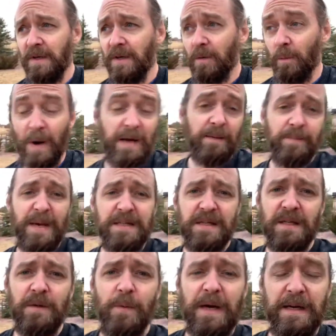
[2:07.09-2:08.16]

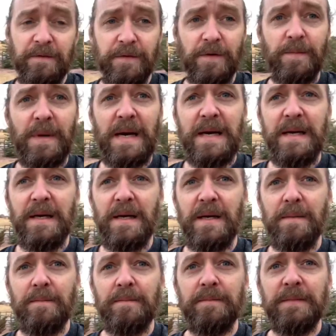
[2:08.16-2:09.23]
waiting for
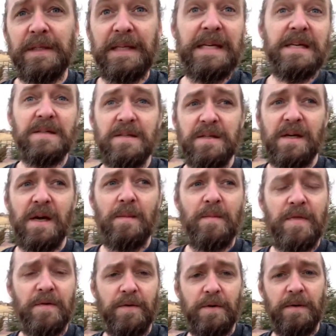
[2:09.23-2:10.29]
my lease to come
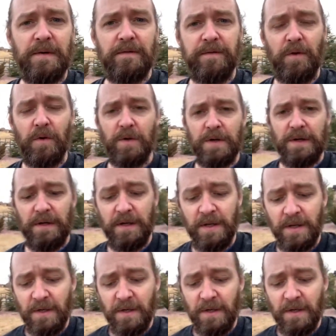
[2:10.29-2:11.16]
through in Florida.